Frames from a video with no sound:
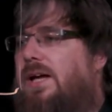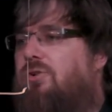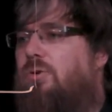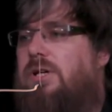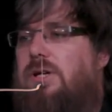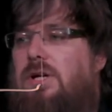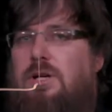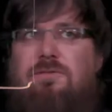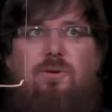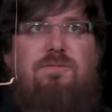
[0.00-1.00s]
actually
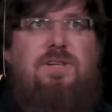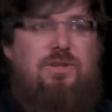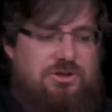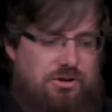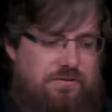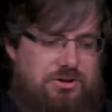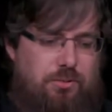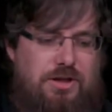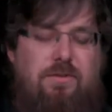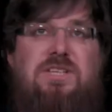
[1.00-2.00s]
fulfill the service
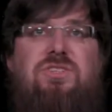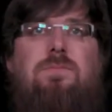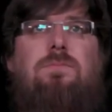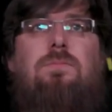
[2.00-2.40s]
request.